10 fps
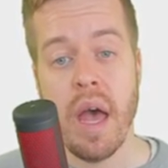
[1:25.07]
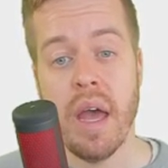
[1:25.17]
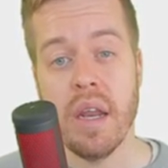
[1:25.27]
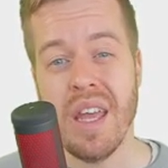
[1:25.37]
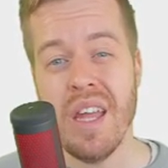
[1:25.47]

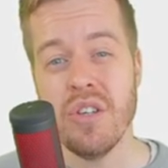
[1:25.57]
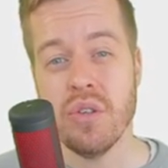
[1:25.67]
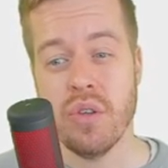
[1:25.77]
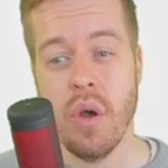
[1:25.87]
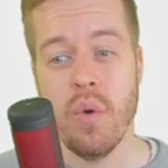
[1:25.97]
and
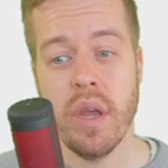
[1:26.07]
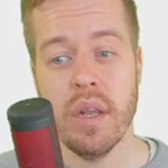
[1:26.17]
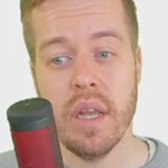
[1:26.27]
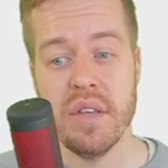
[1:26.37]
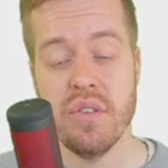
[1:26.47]
each
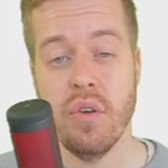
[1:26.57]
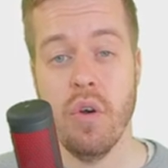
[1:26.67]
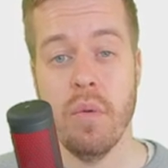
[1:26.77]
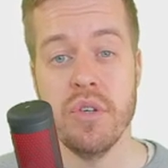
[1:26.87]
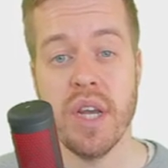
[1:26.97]
token list
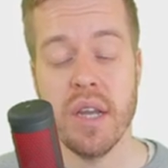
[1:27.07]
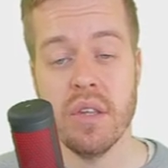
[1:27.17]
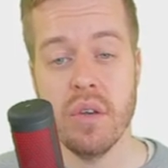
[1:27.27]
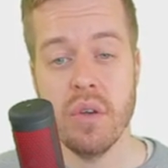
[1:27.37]
object